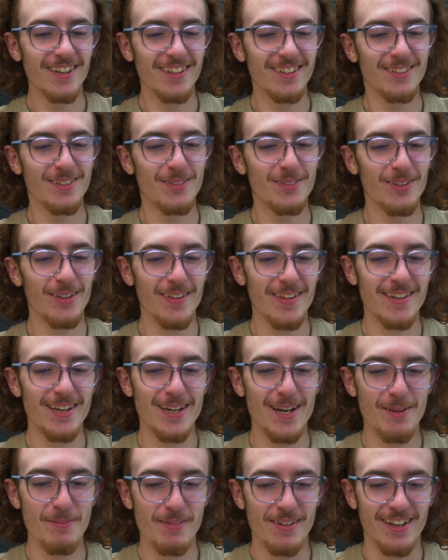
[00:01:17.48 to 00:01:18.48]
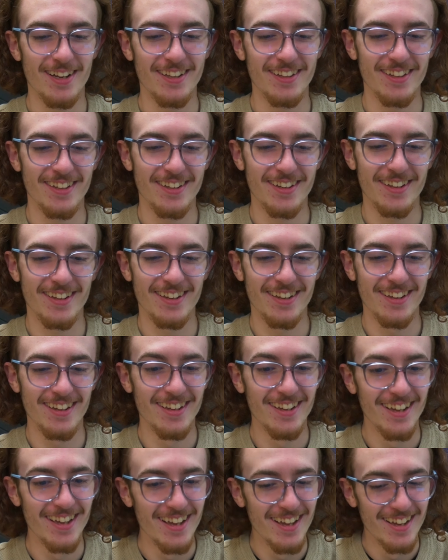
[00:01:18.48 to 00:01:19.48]
Dude, look at the Dynamic Island.
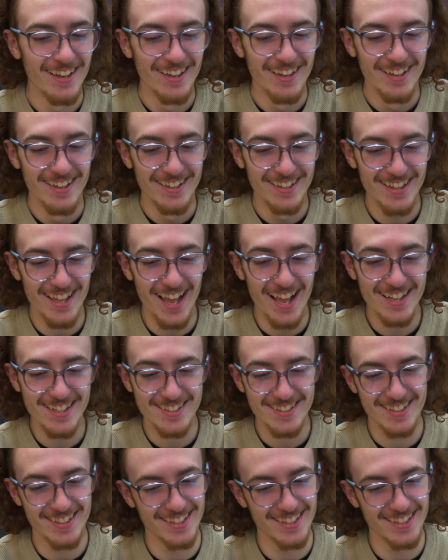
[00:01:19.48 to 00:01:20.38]
That,